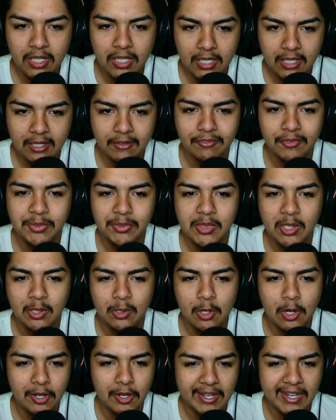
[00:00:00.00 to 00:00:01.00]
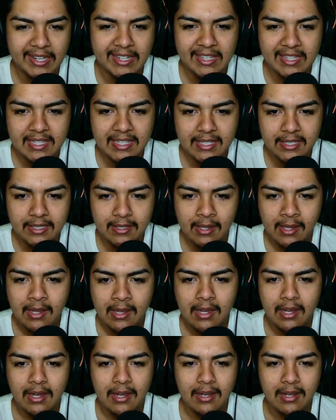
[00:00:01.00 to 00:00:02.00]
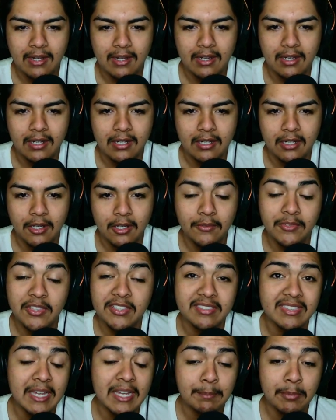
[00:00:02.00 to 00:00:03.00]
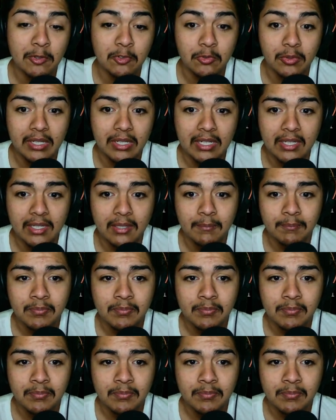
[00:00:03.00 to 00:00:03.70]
of the Kar 98, of the snipers really,